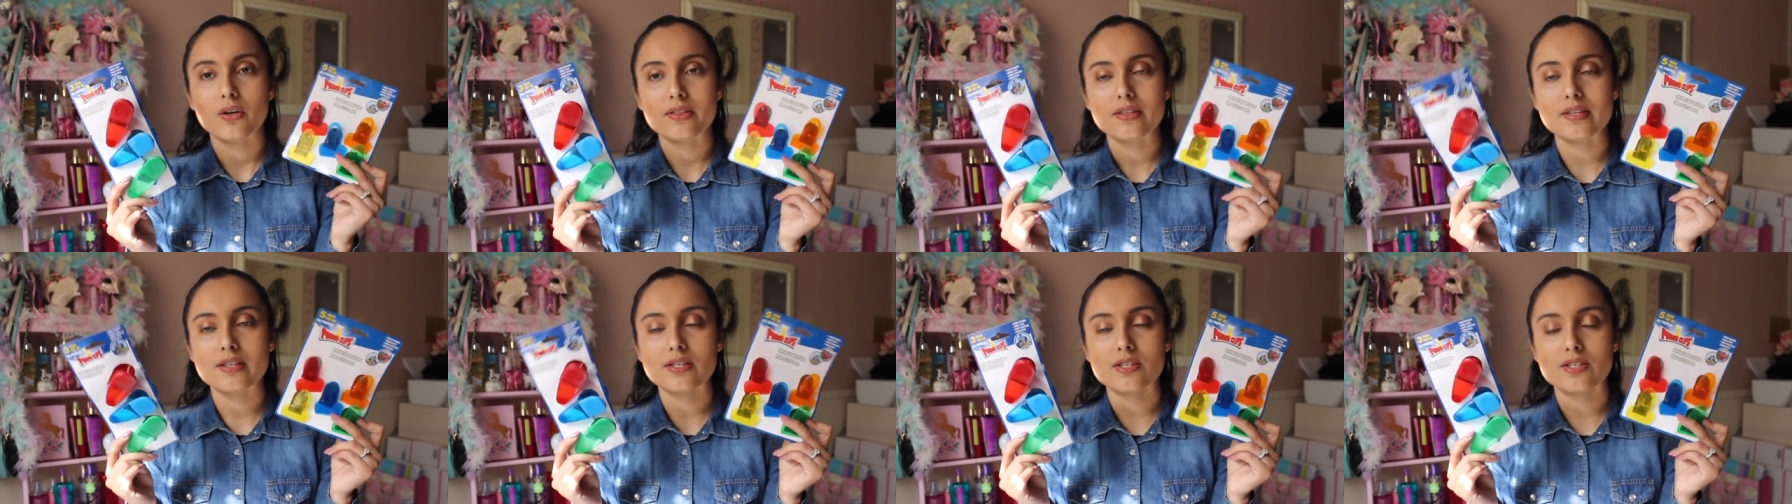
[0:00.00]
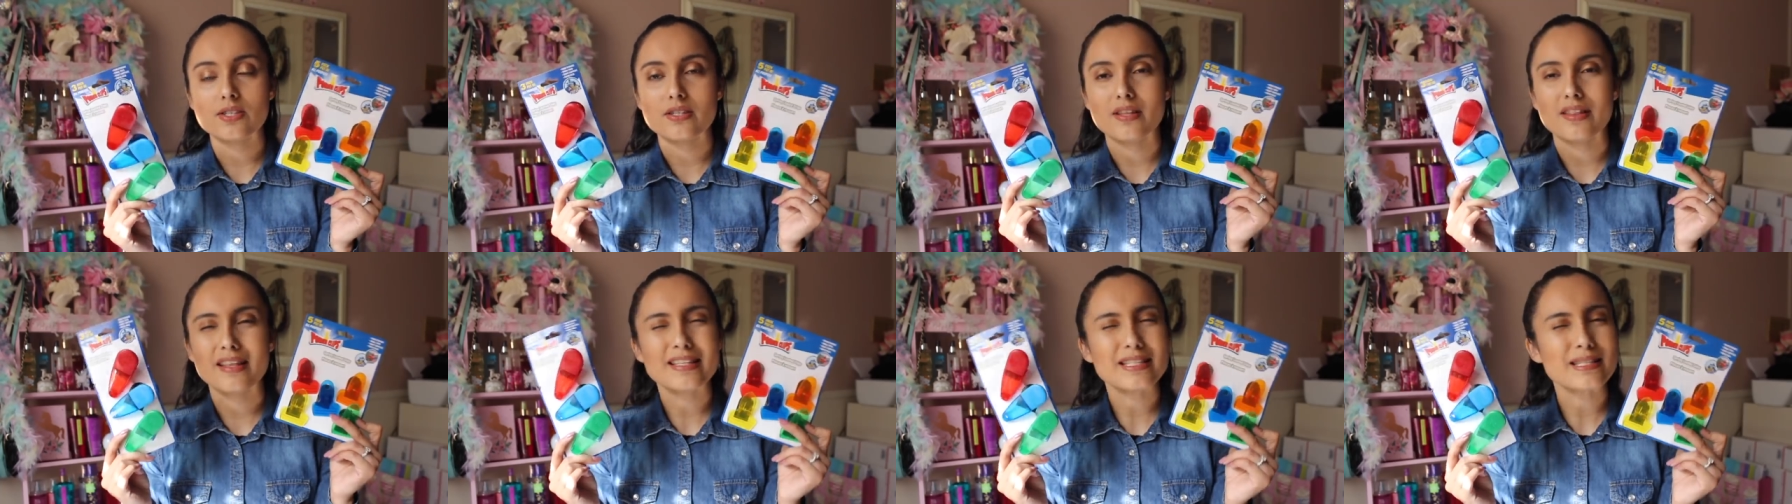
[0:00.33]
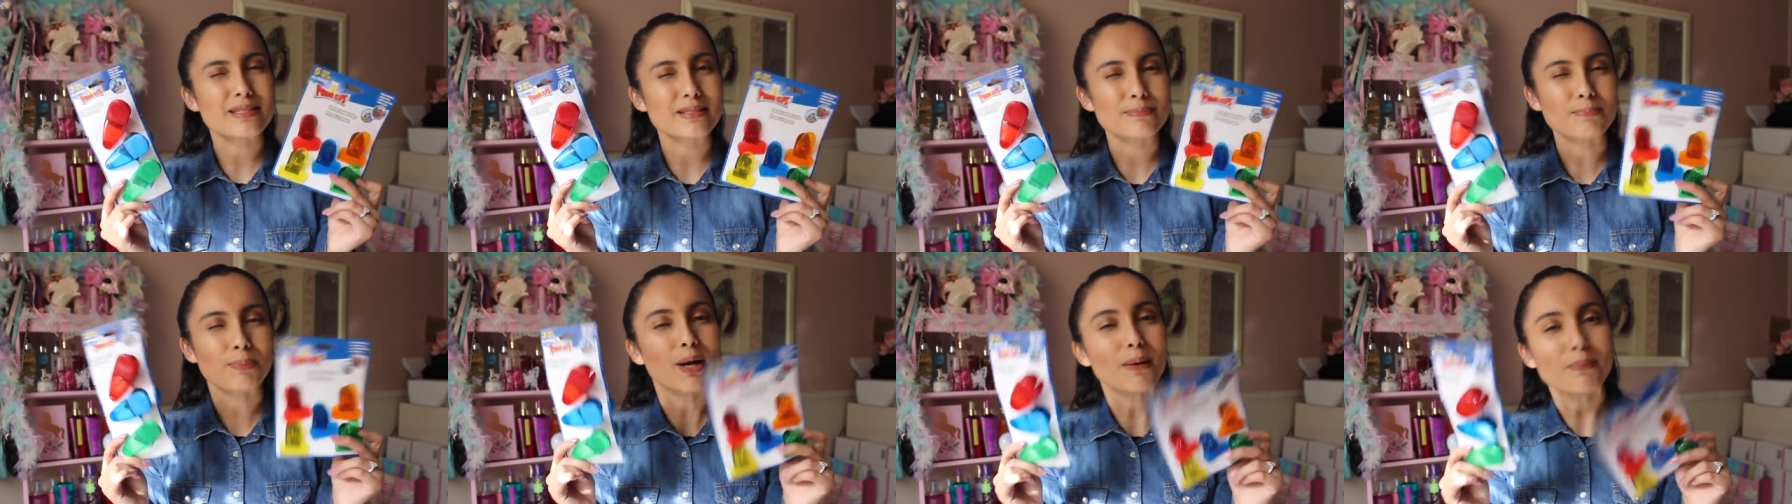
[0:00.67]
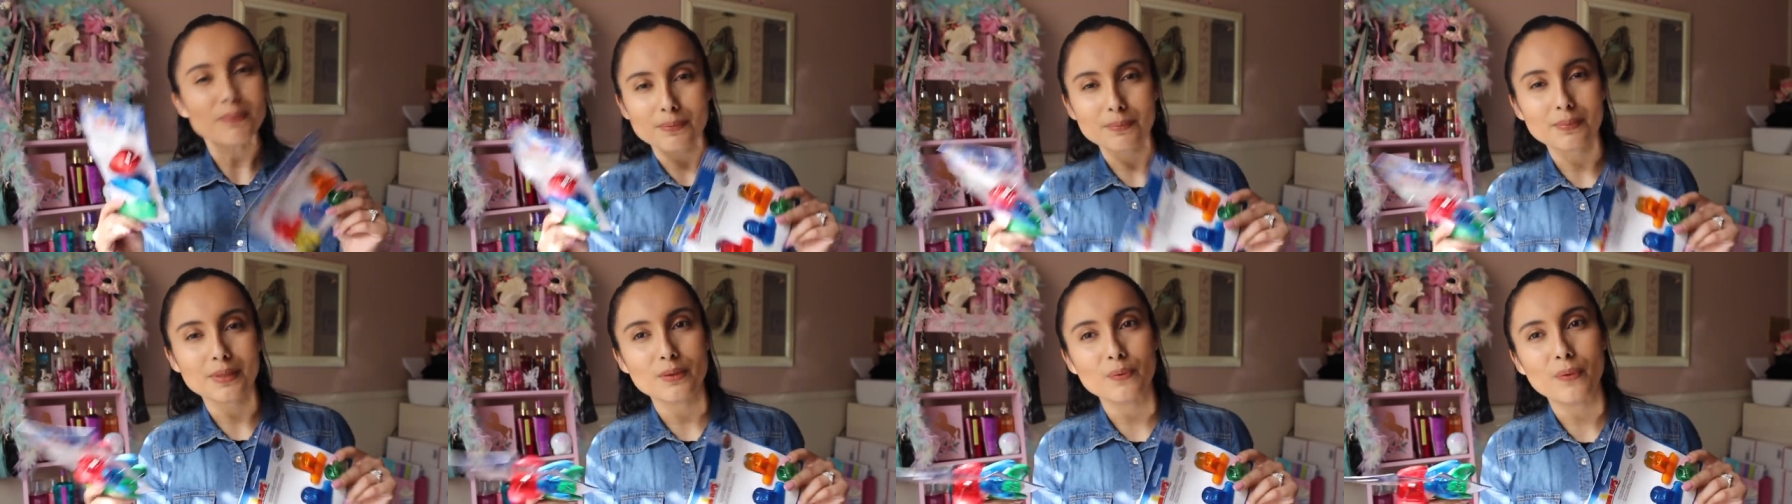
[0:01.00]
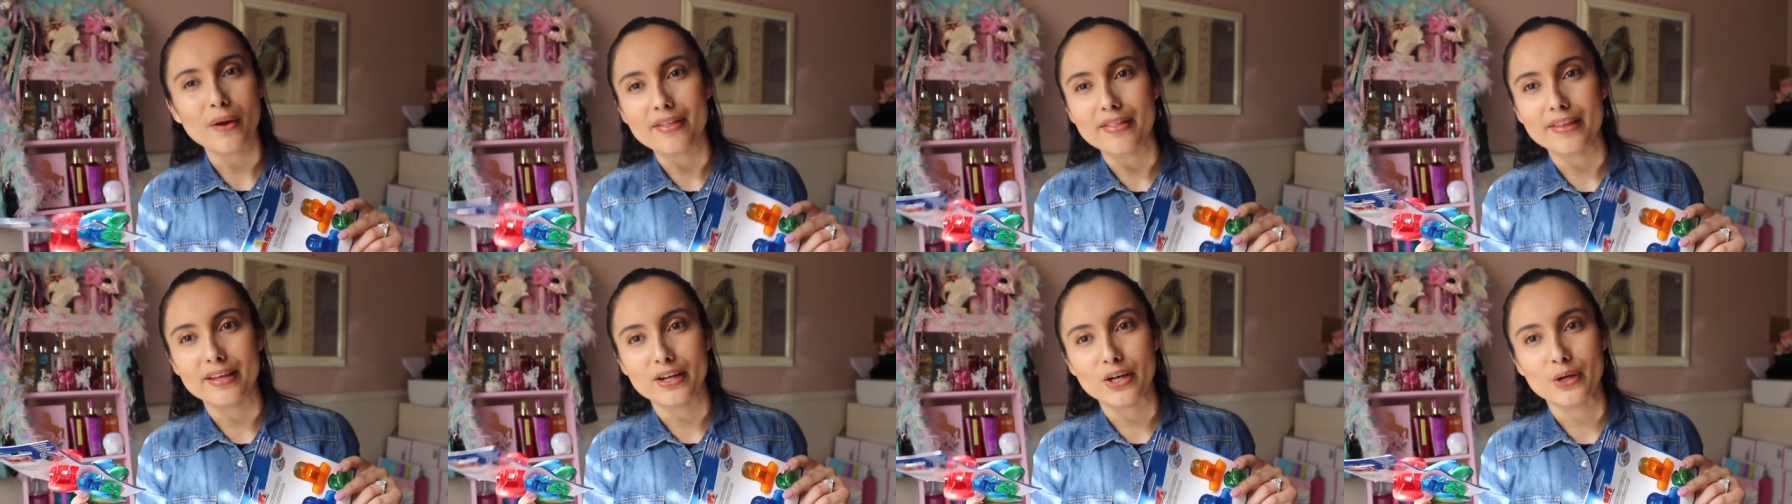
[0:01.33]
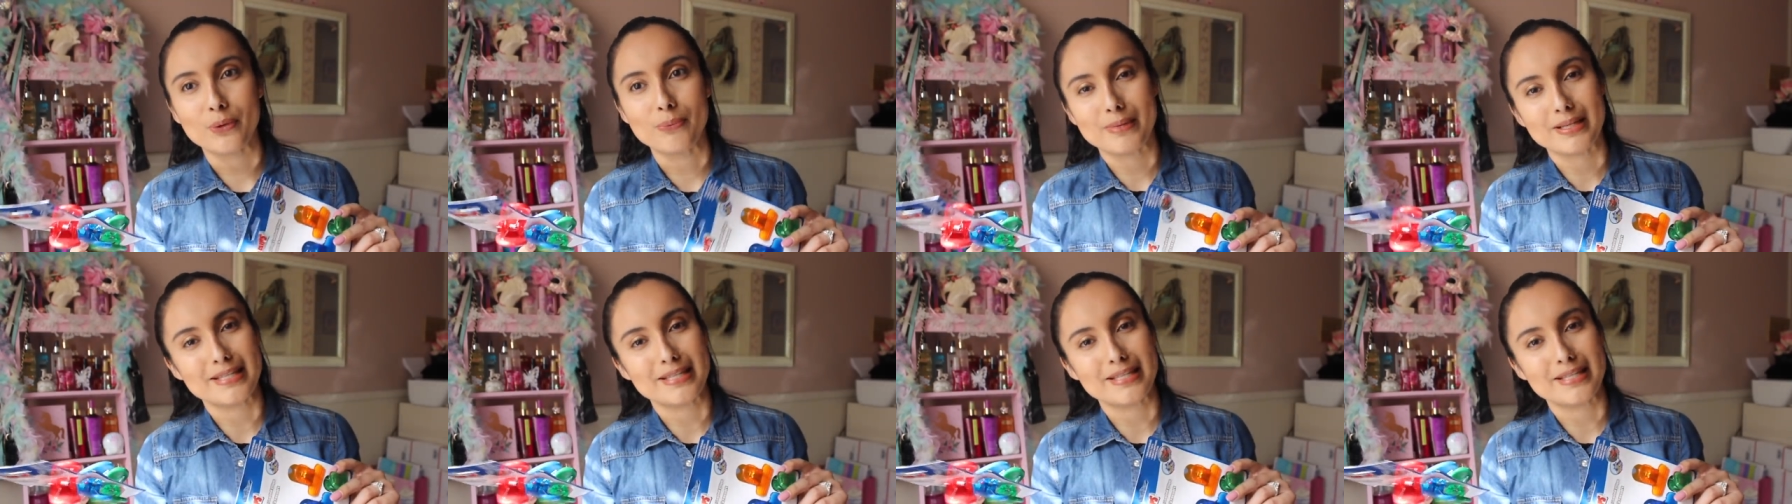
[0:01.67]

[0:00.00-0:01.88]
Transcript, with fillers: these, that's probably why they go